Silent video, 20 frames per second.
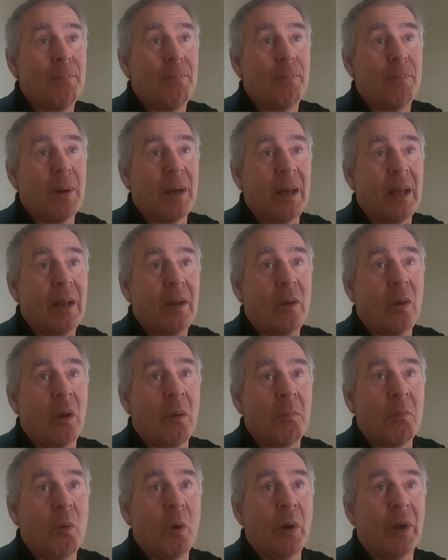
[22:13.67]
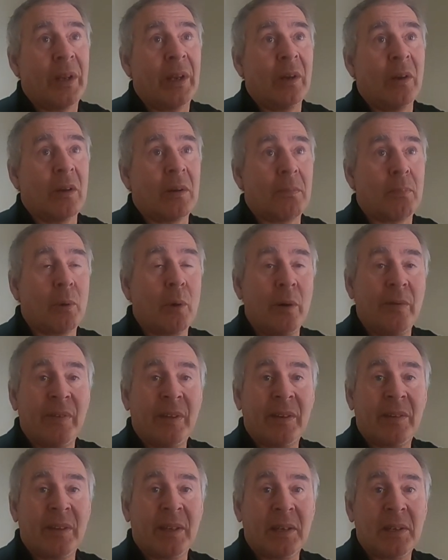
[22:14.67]
But I'm working on
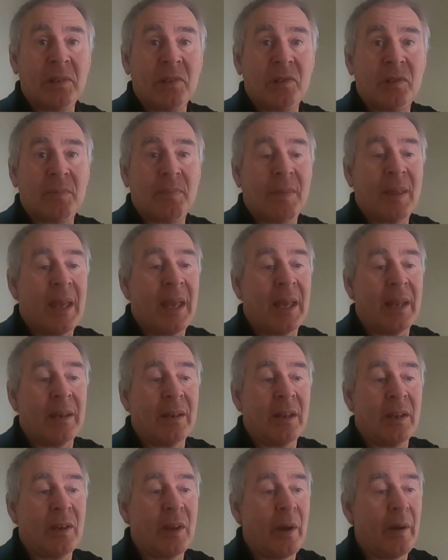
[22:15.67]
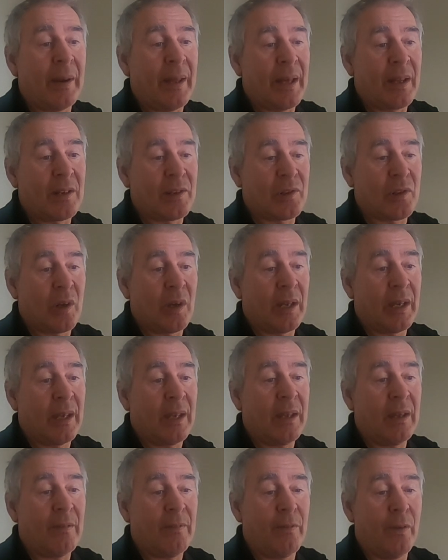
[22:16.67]
improving things, and no doubt as I
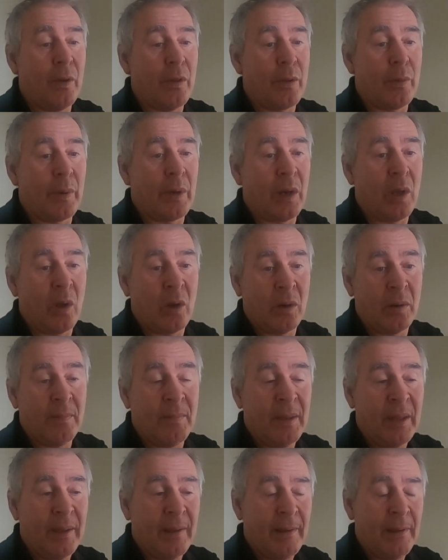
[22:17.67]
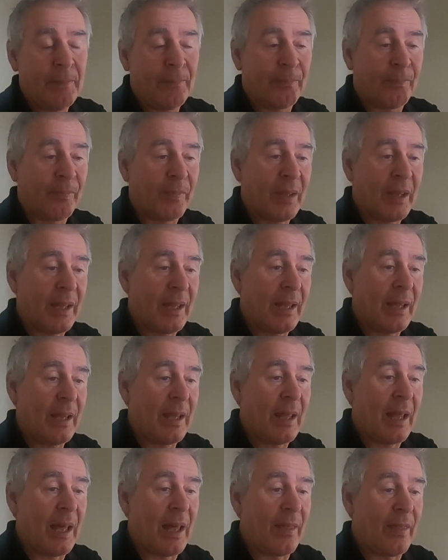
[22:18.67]
get further along,
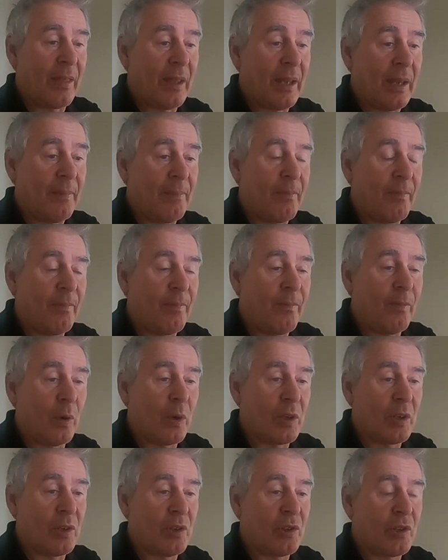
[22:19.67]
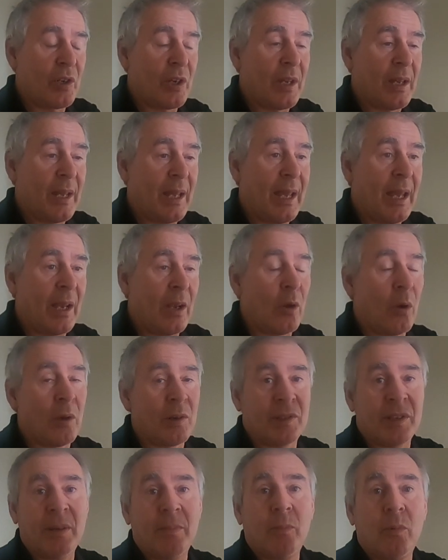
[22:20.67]
the footage and
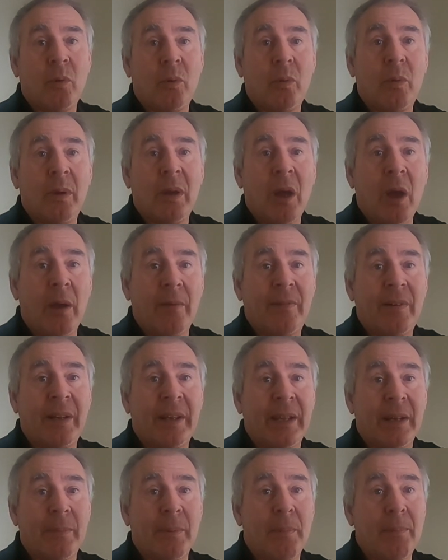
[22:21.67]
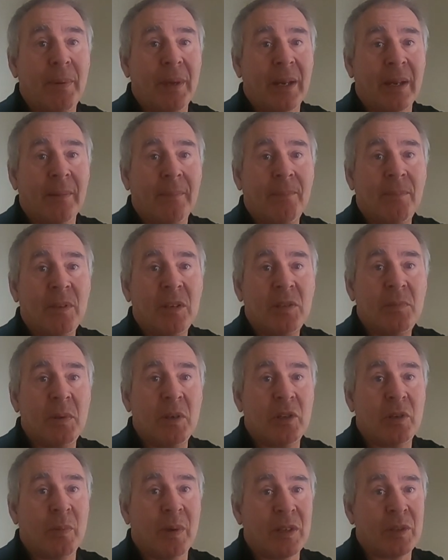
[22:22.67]
content will hopefully get a bit better,
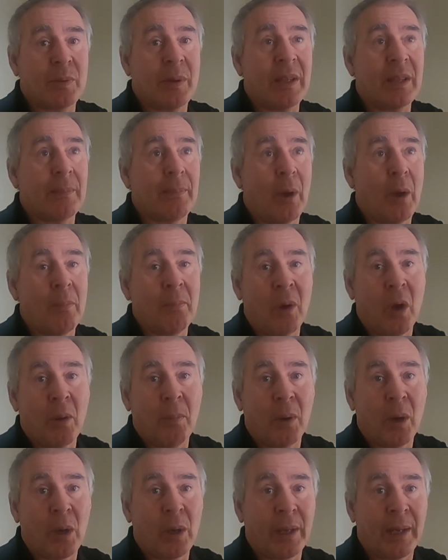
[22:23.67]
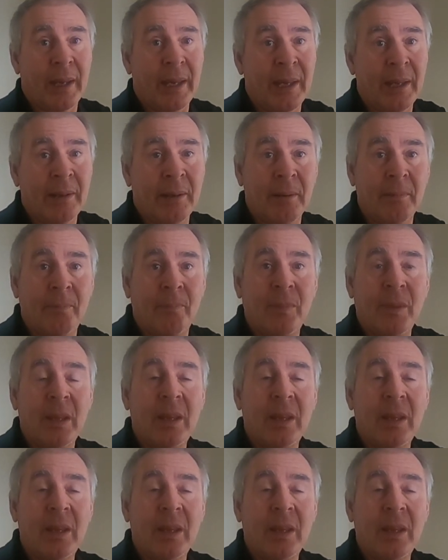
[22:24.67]
especially once we get the boat mobile again and